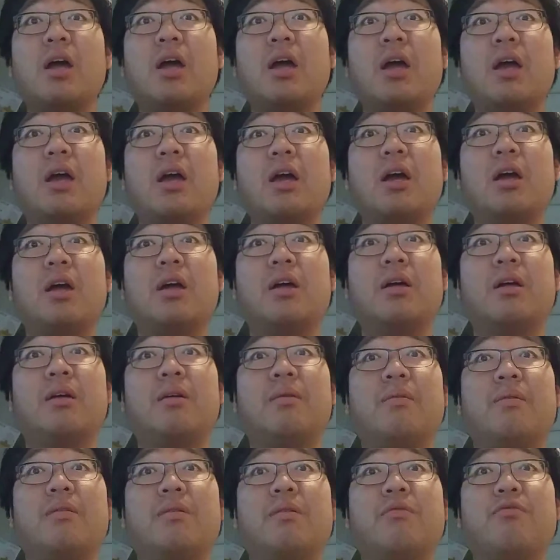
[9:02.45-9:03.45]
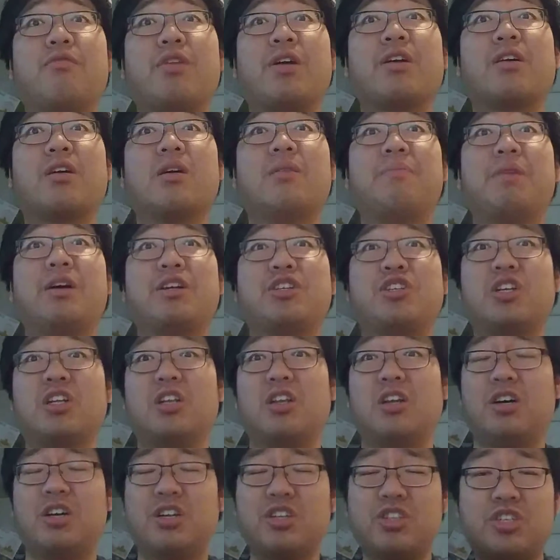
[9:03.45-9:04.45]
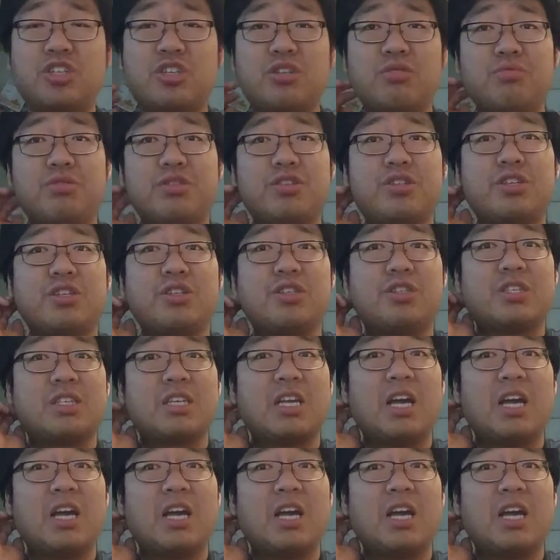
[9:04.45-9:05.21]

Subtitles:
and Rank Up Magic Launch, which is